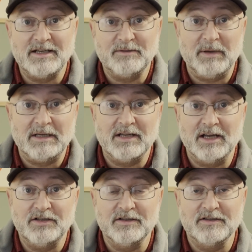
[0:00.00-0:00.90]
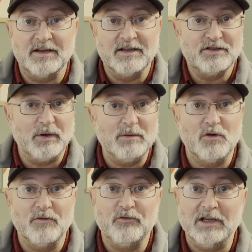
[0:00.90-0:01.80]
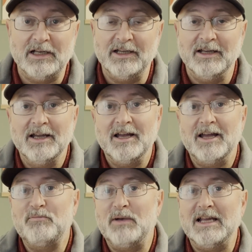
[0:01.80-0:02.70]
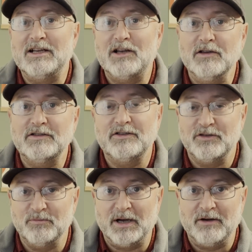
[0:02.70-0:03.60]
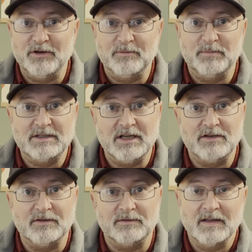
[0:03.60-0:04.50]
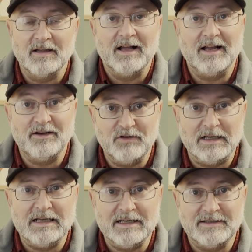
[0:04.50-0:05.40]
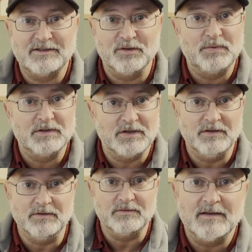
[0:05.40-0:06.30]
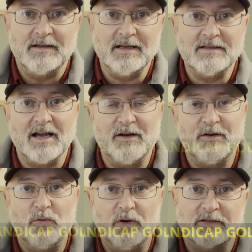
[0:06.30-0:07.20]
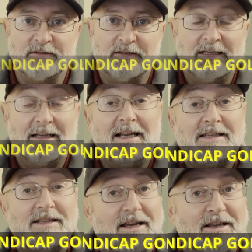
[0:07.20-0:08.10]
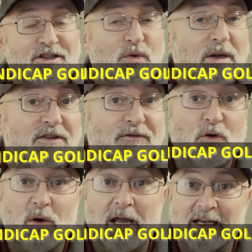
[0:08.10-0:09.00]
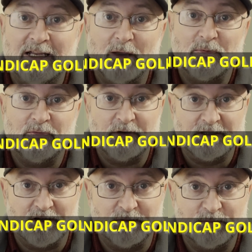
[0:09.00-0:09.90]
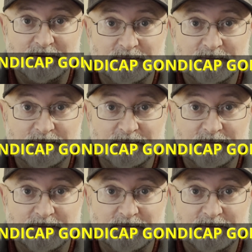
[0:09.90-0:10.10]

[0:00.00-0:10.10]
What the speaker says: expectations, swing more freely, and play closer to my real potential. And it really is simple to use. Here's how it works. Let's take a 24 handicapper for example.